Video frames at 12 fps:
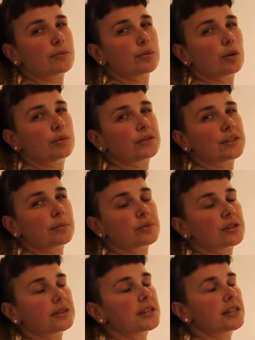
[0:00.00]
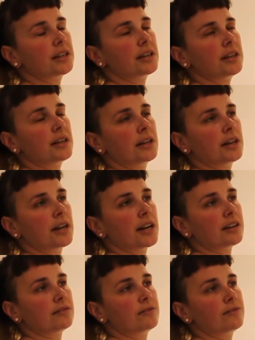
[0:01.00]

the proprioception here, and